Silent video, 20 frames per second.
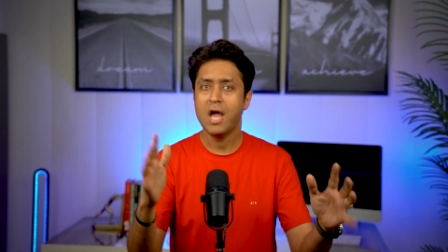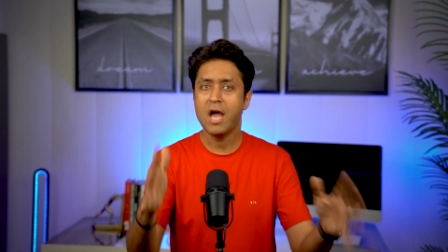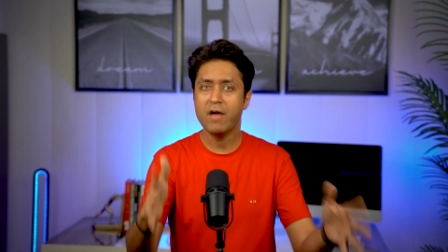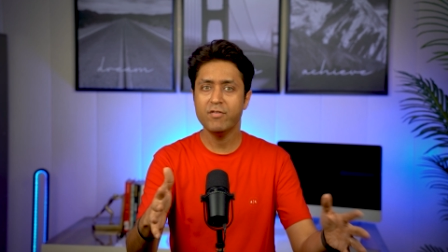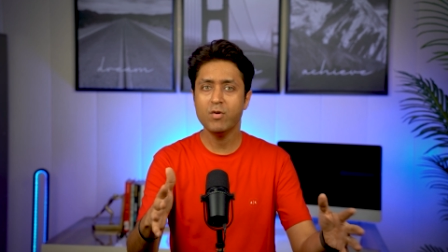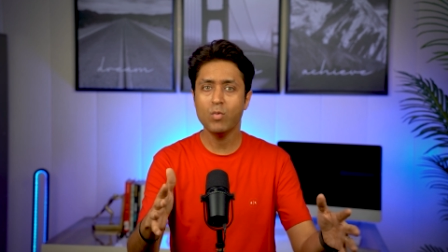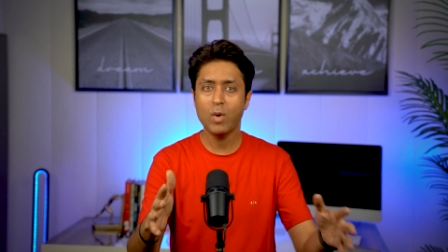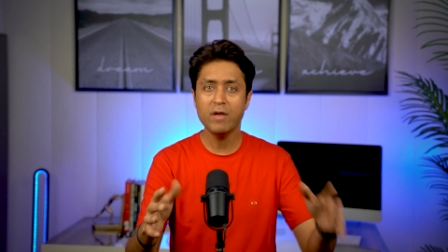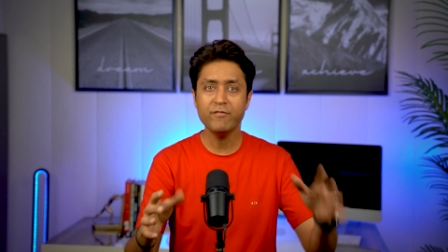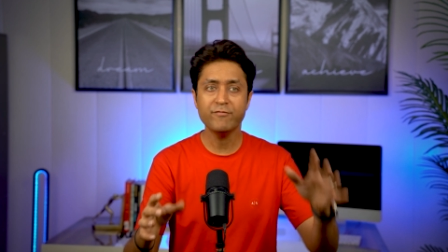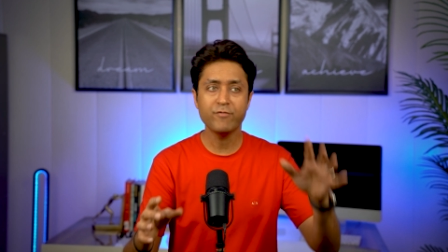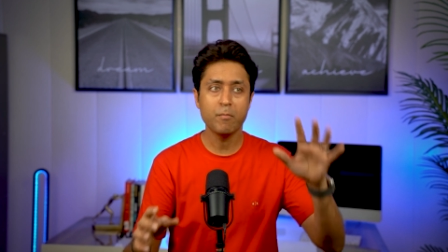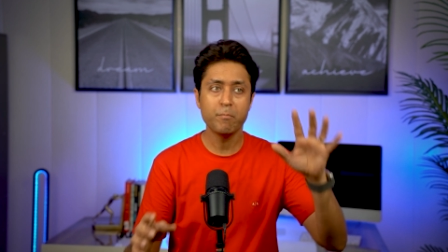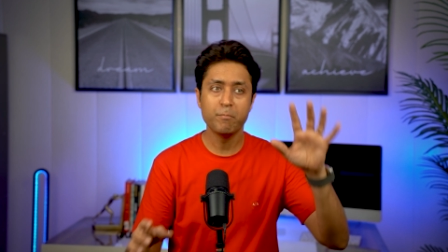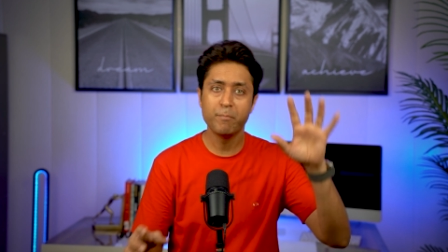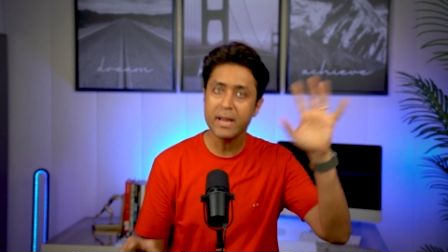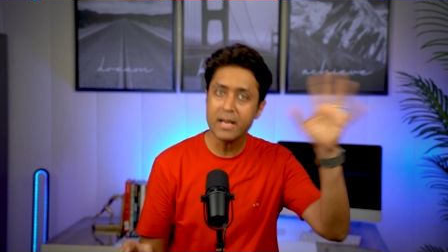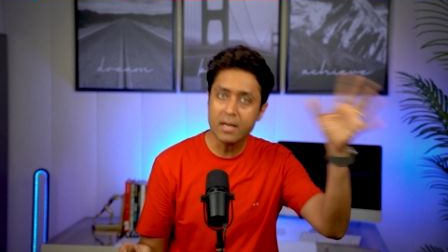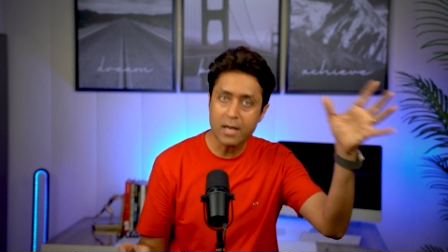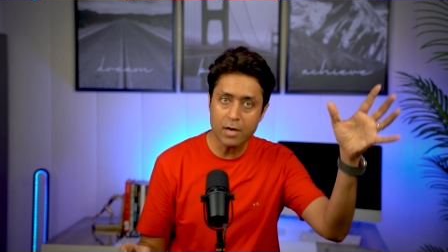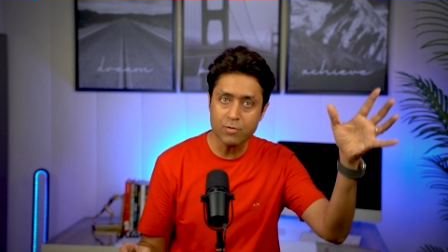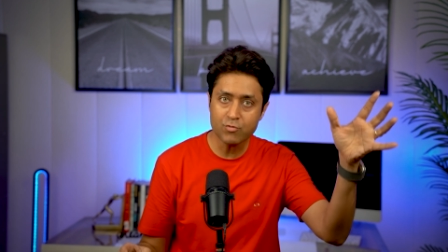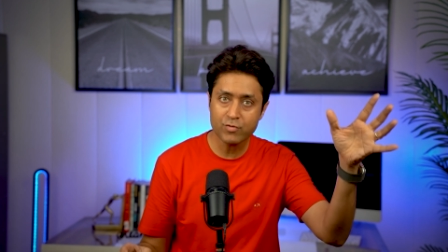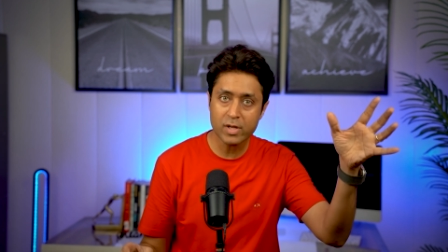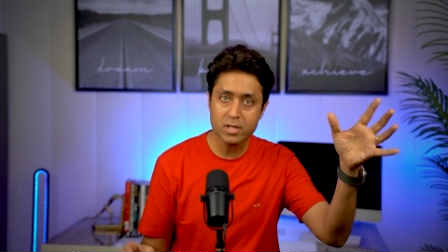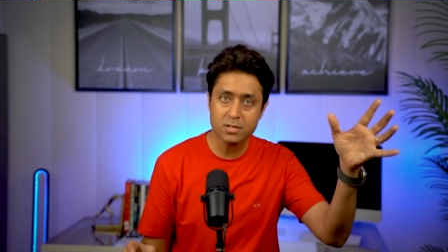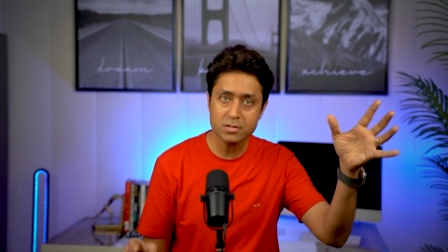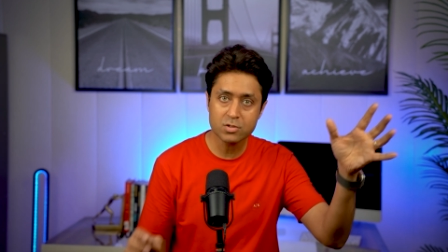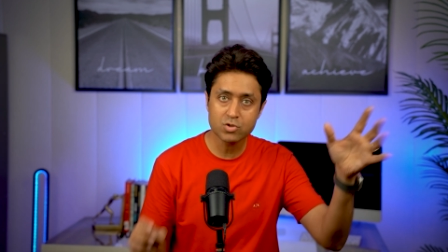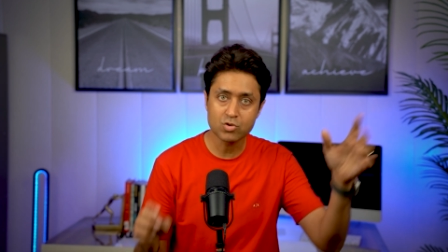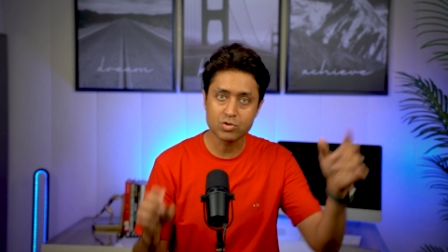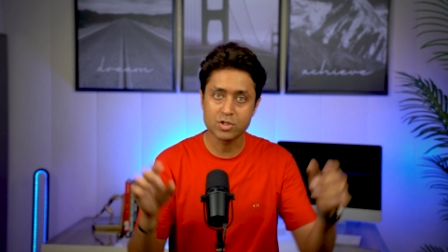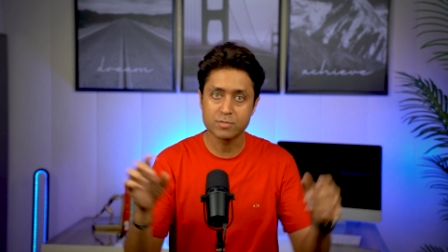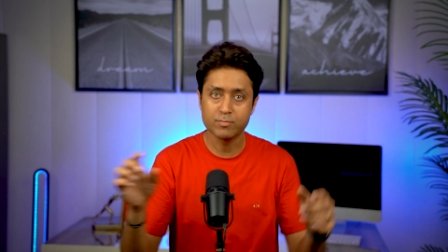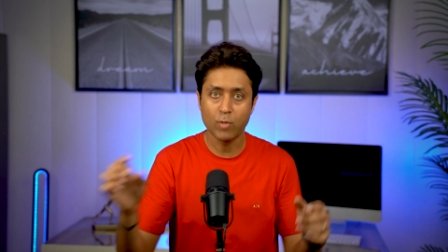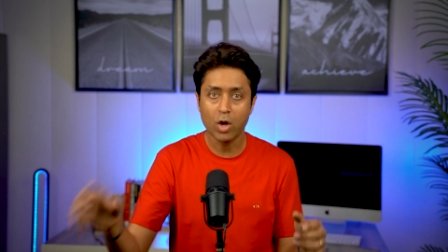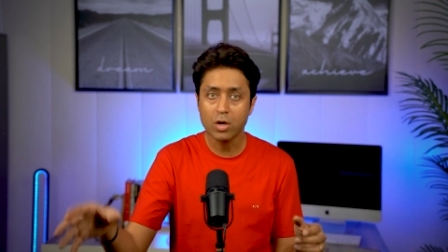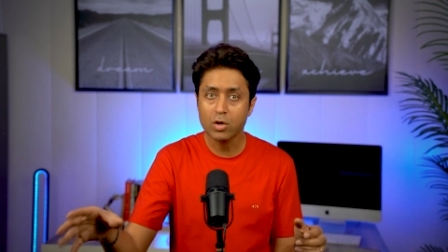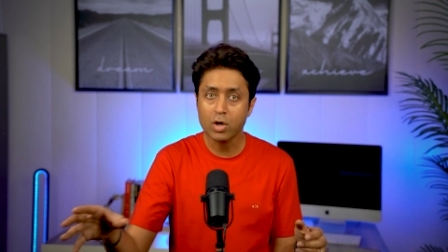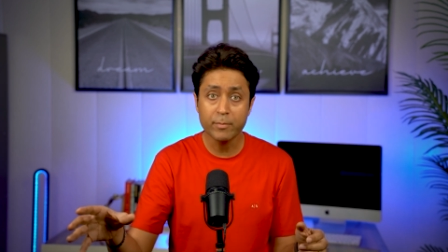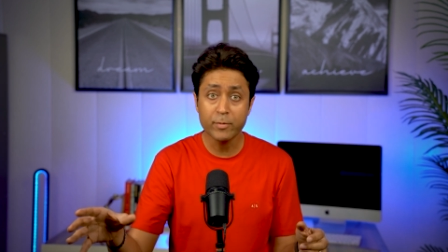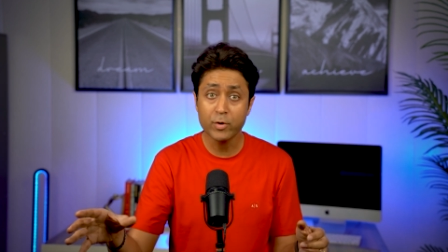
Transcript: Everyone from big countries to small